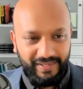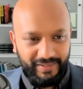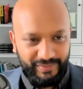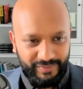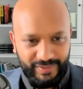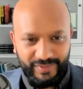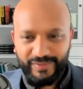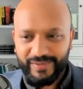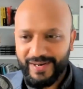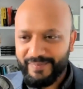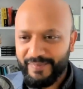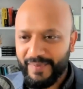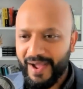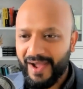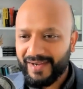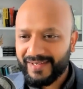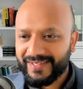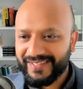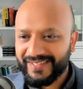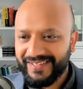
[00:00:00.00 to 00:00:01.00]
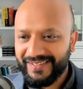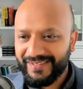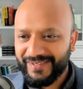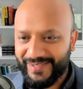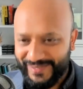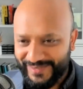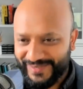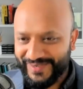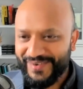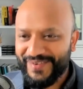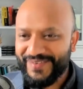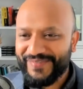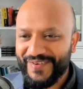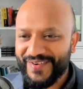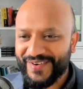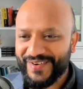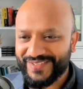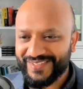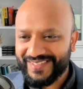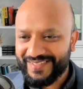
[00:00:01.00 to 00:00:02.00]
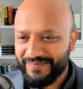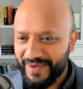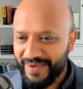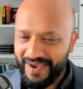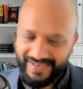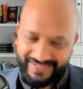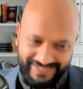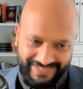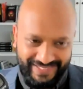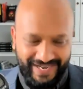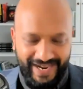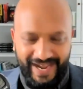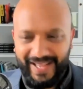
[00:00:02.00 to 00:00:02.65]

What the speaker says: You're good at marketing. You should all focus on the marketing.